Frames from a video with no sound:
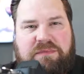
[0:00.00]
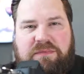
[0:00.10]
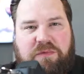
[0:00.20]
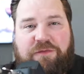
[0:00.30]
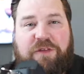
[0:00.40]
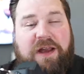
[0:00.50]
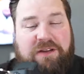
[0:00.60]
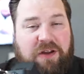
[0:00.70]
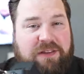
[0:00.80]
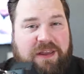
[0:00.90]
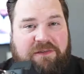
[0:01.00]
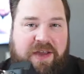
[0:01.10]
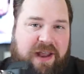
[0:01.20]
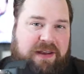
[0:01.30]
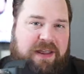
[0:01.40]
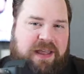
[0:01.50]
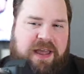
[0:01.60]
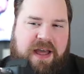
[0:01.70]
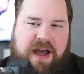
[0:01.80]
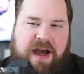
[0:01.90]
reflect on the event.
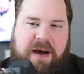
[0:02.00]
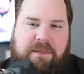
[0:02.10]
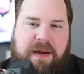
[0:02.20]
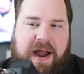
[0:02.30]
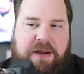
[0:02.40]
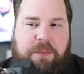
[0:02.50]
I